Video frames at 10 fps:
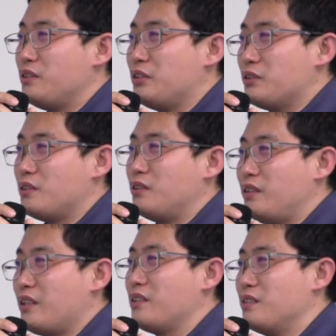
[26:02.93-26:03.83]
use
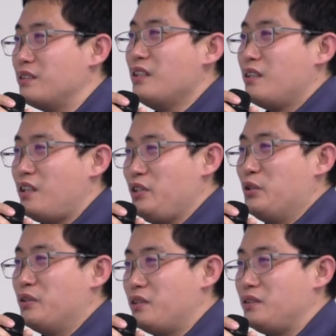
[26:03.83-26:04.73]
like
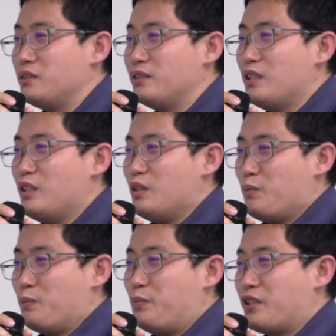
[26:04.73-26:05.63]
NU learning,
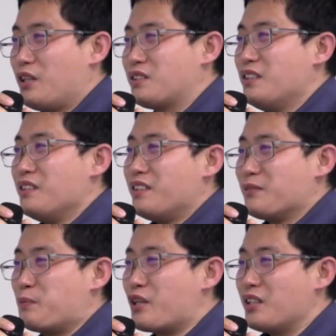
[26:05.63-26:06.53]
because
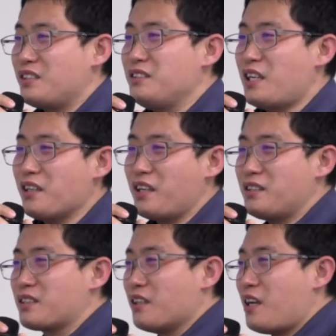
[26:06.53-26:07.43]
in that
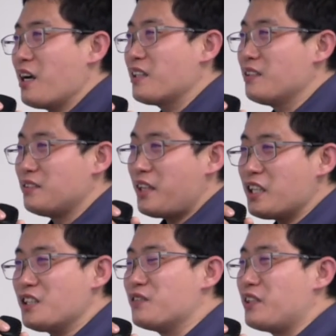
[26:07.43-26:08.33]
case, collecting
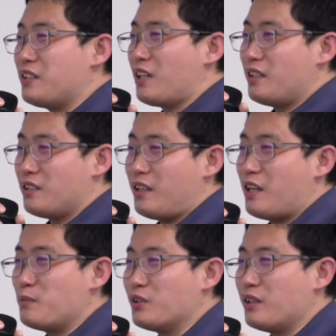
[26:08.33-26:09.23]
negative data and
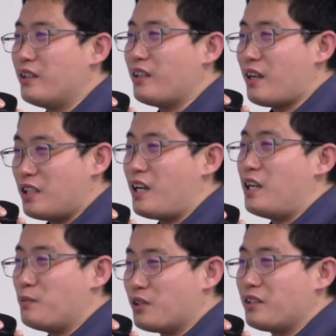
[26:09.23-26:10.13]

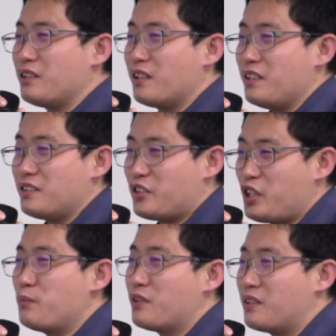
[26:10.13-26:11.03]
unlabeled data is
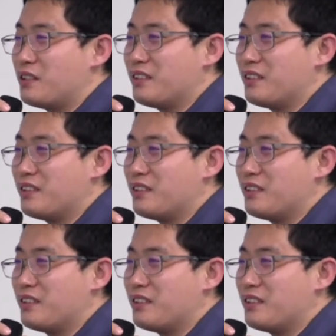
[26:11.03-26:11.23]
cheaper.